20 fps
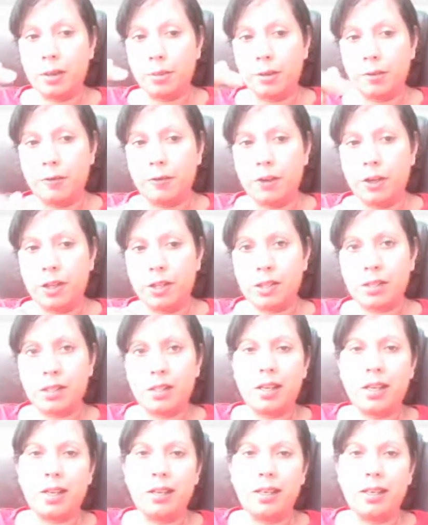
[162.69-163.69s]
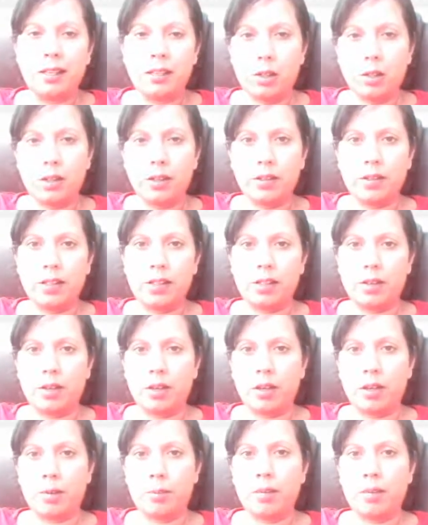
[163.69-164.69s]
But first, let's look at this
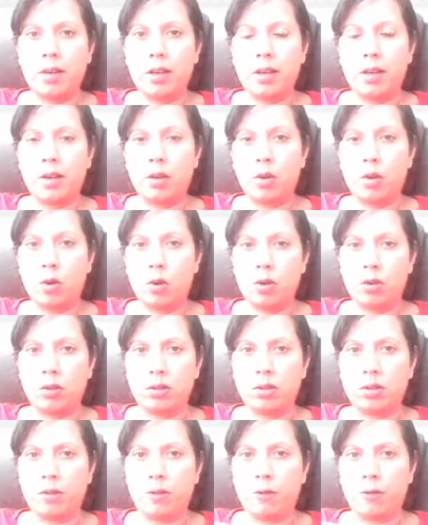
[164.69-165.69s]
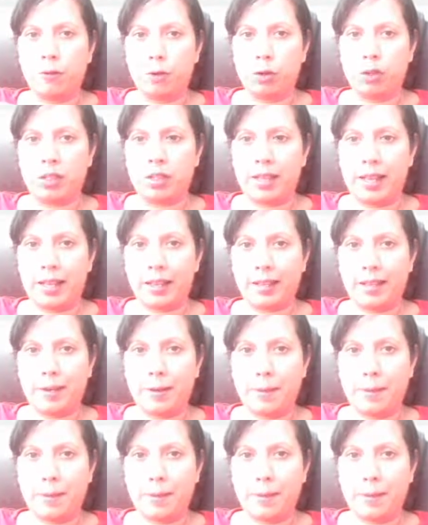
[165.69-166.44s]
term called full stack.